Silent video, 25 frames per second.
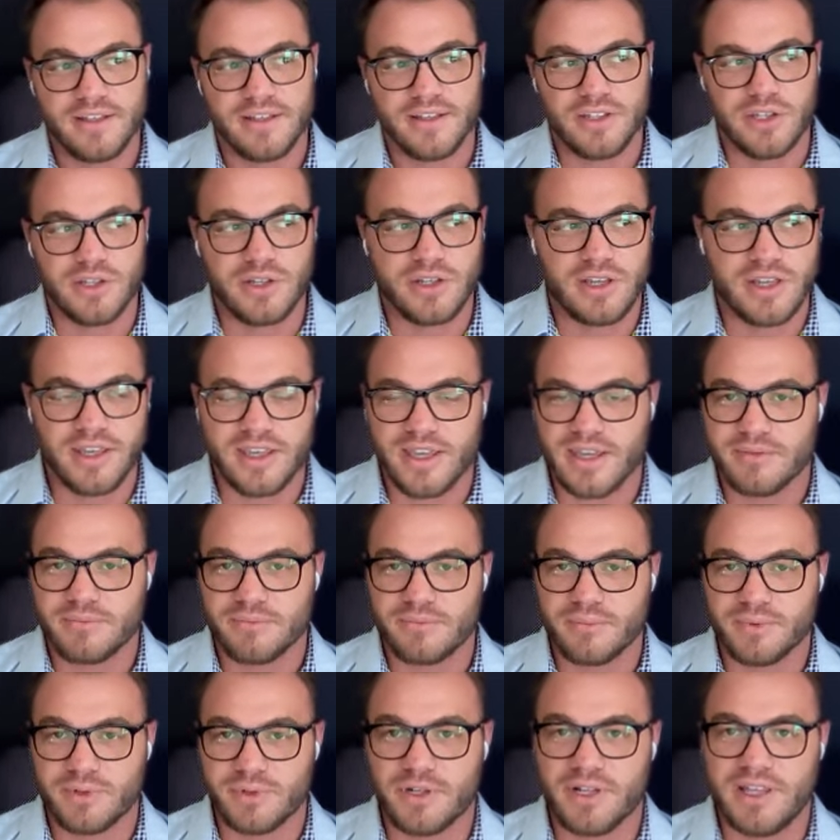you can
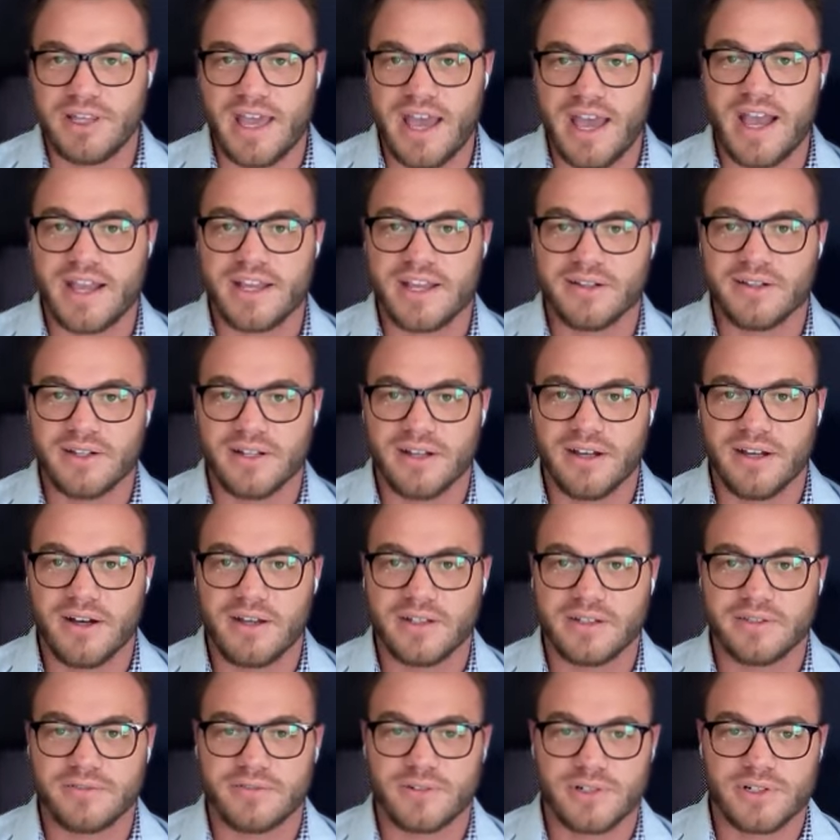get pretty accurate
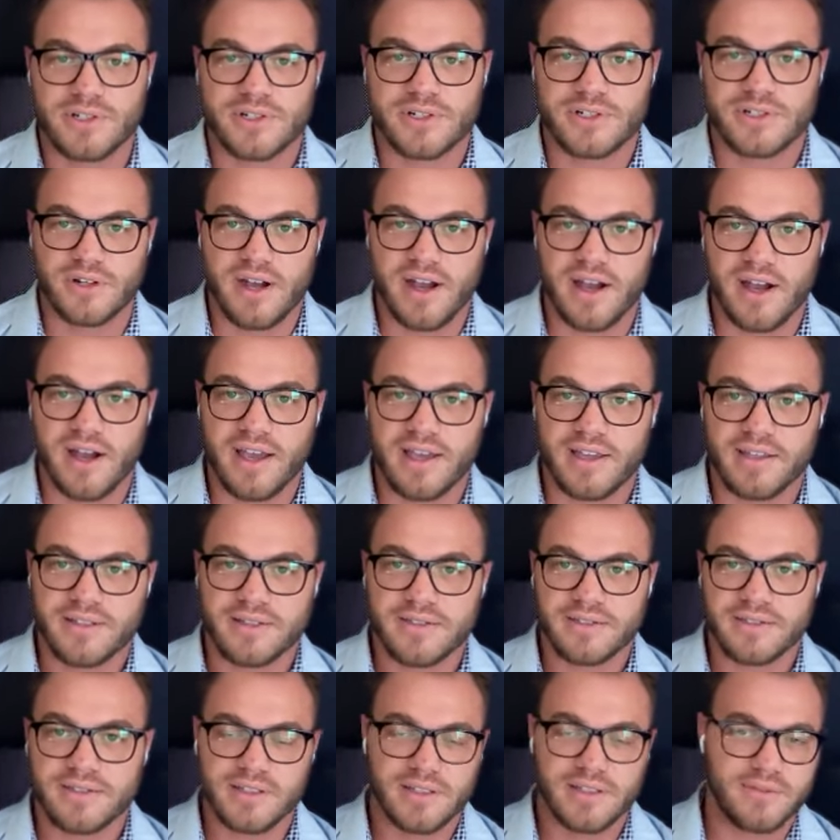on a first try
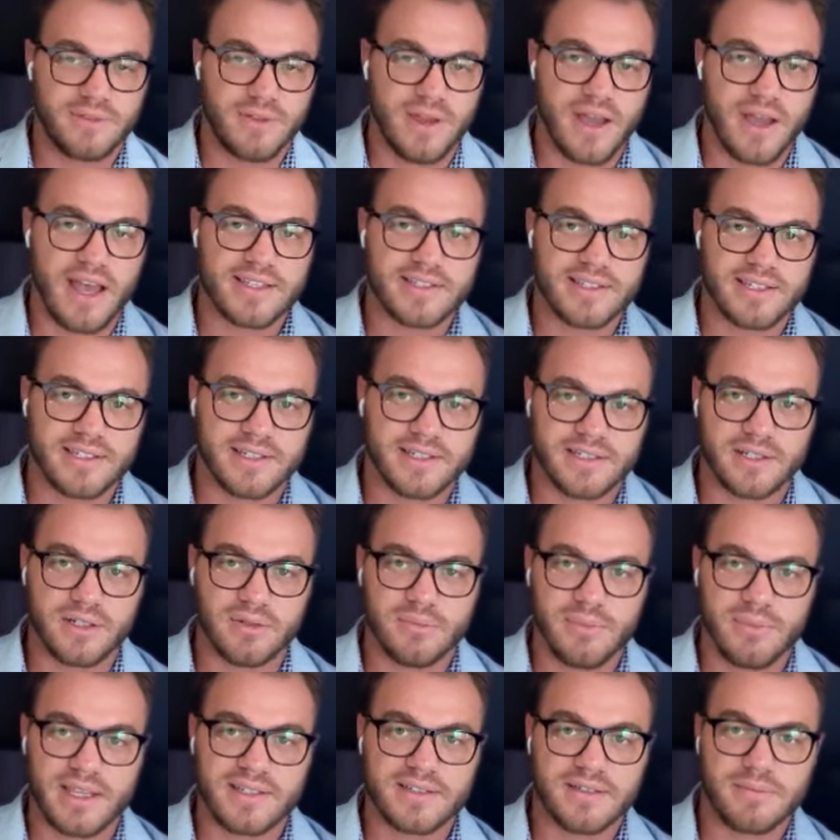if you ask it to go
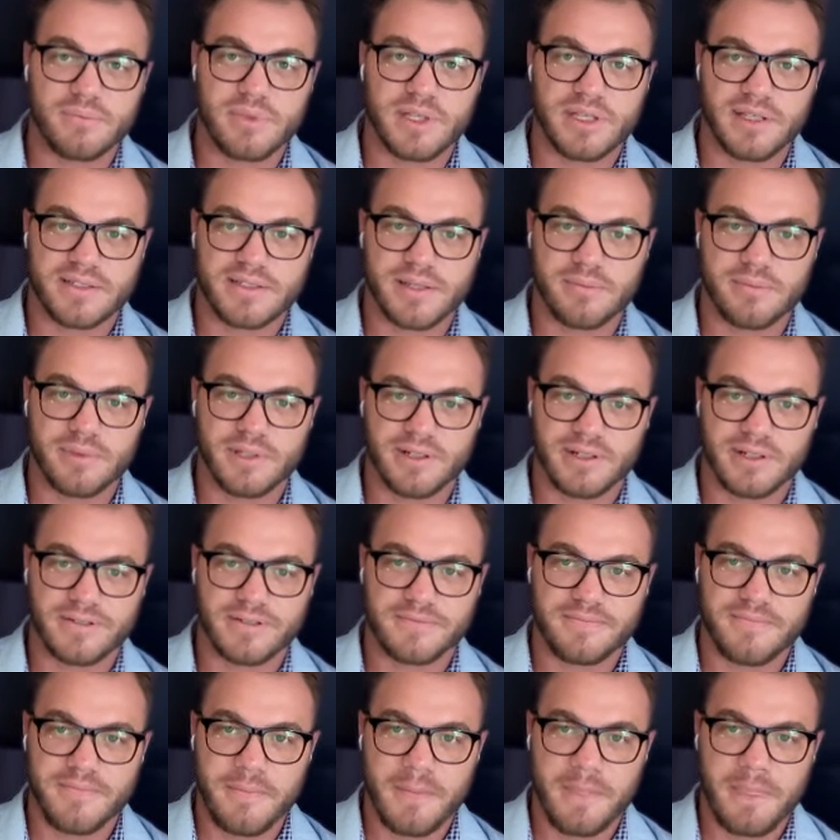make something similar.
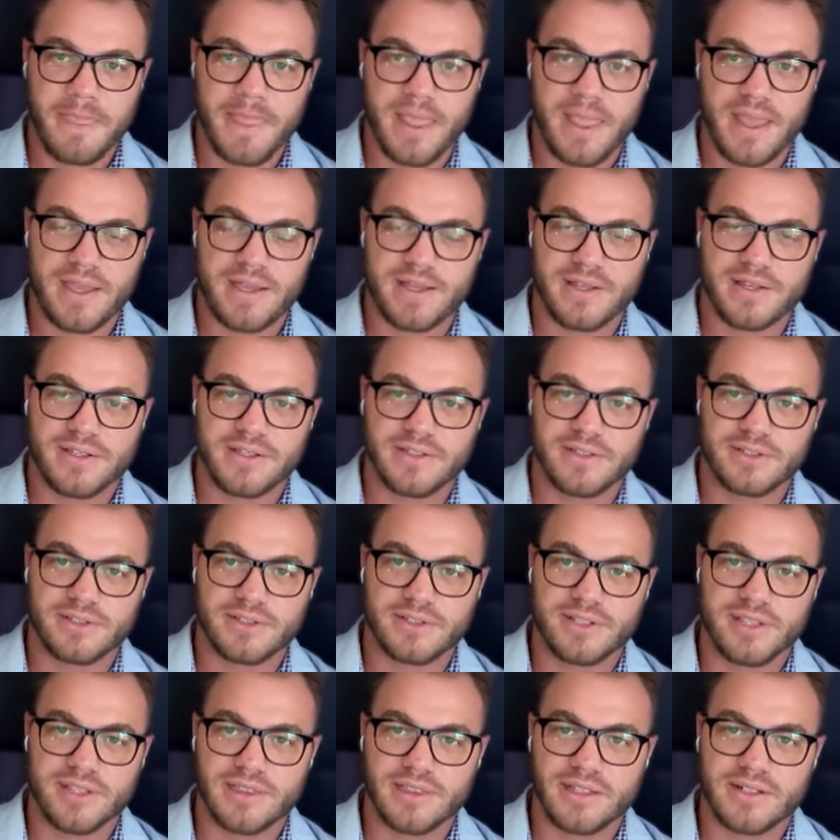
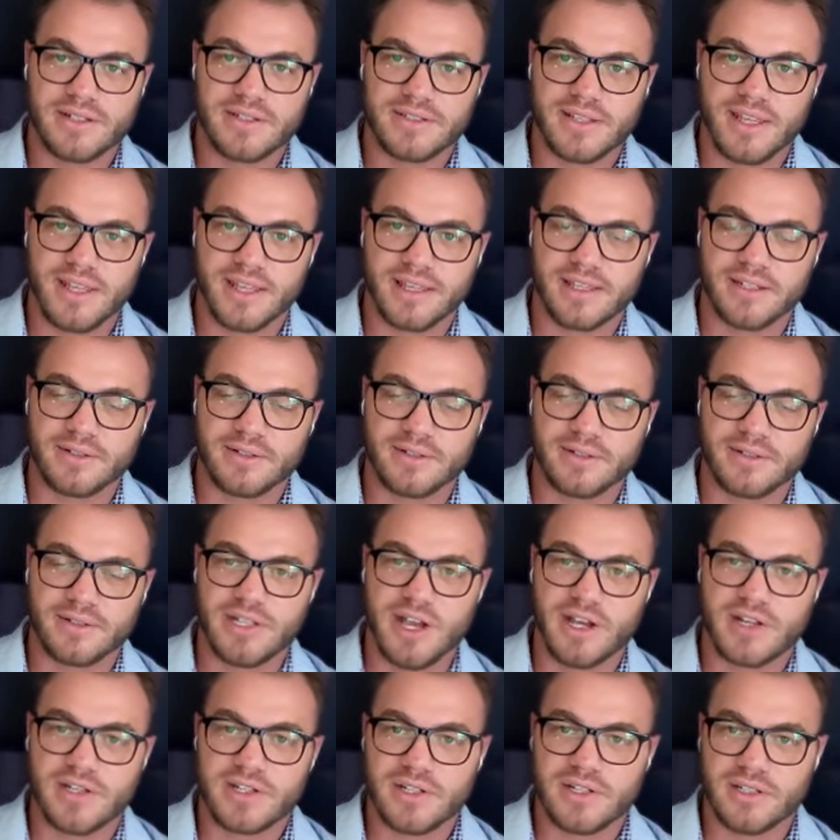So I think there's like a
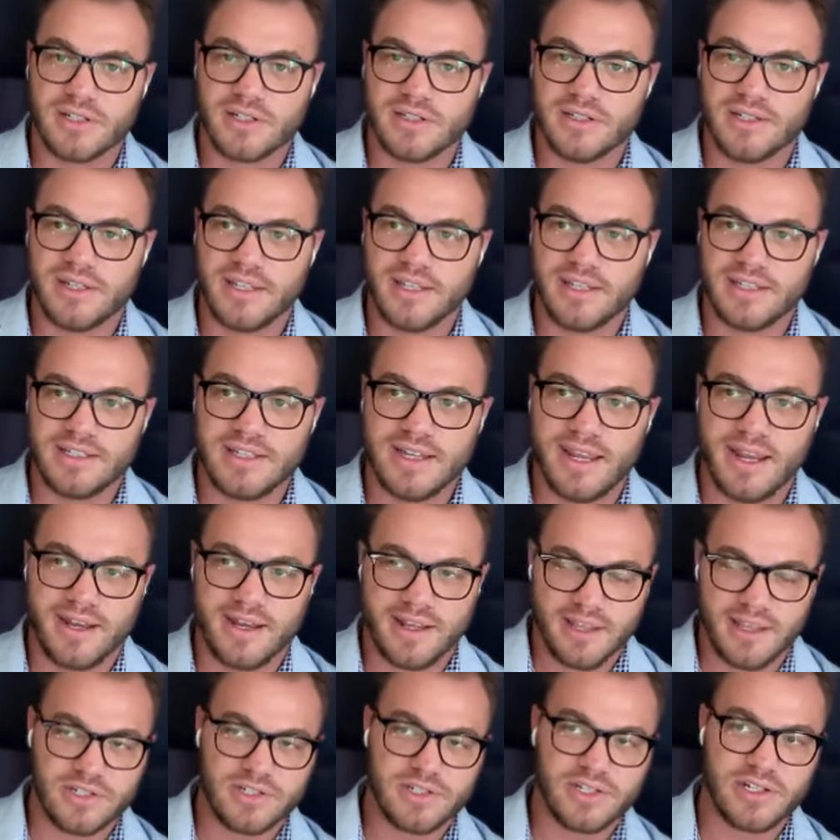reduction in data
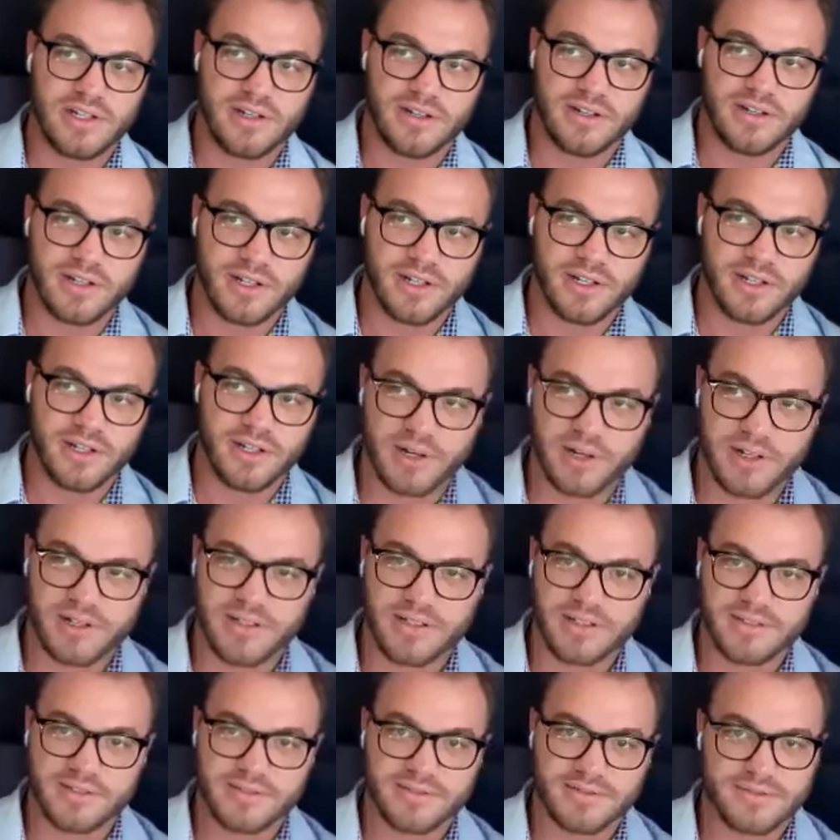engineering
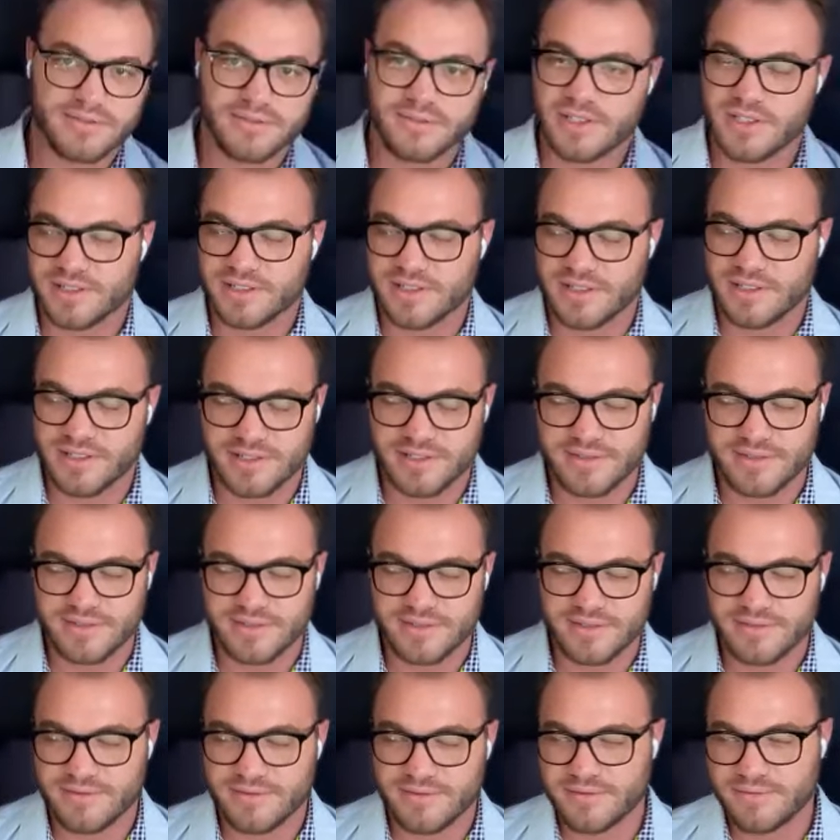work, just as
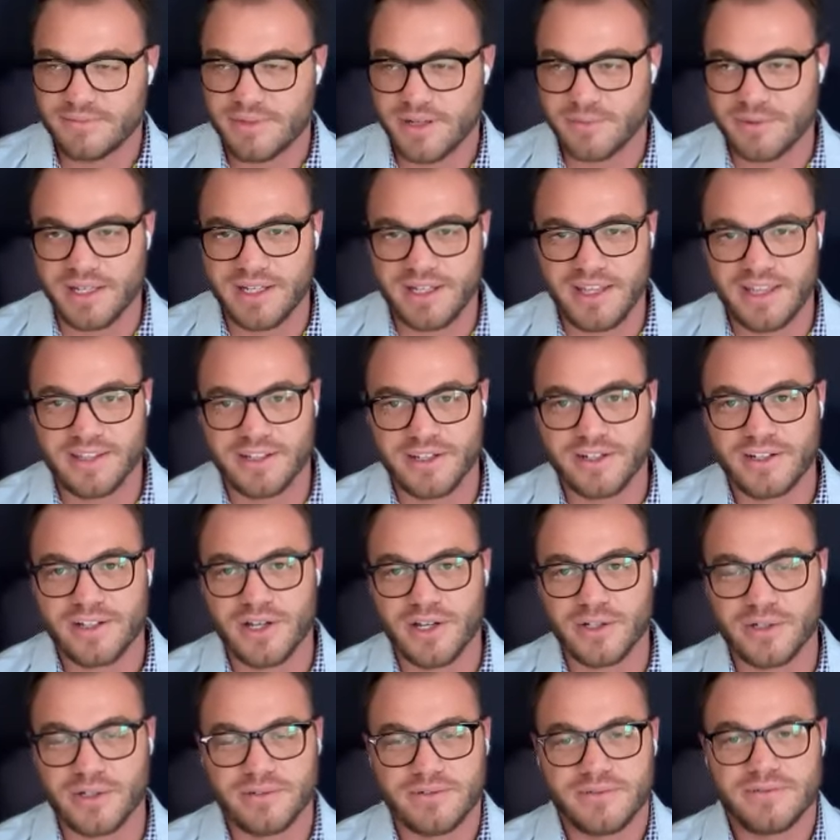probably any other code
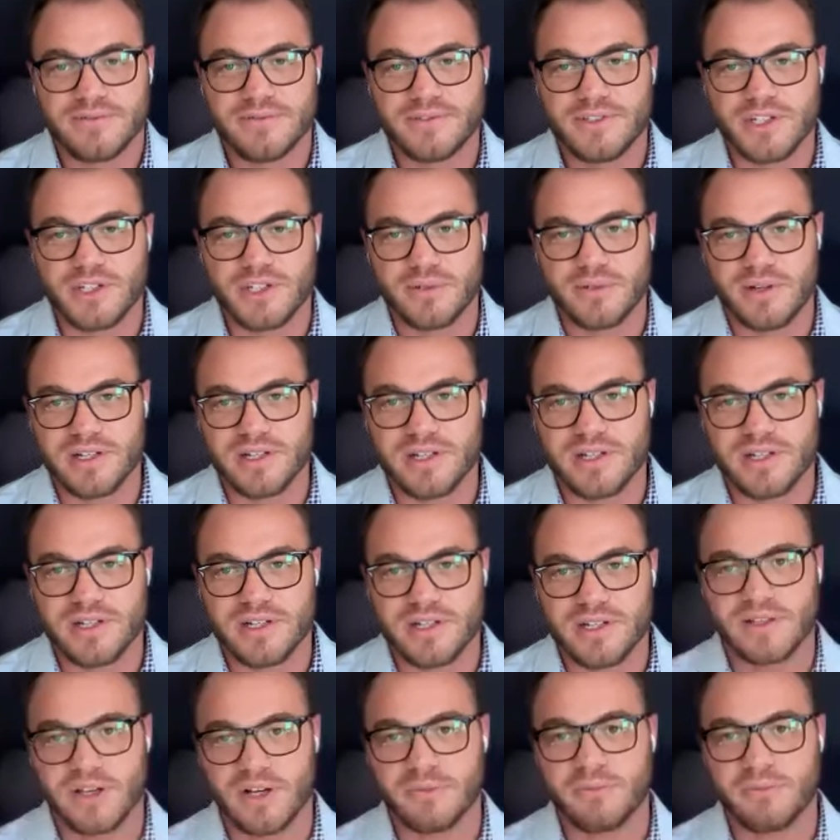situation with a
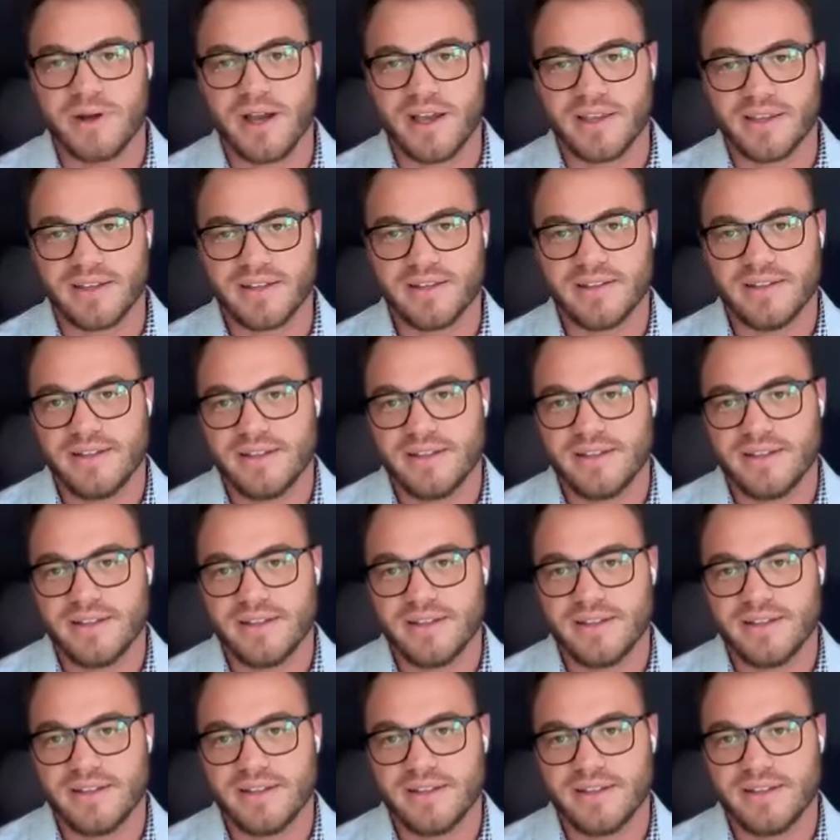co-pilot,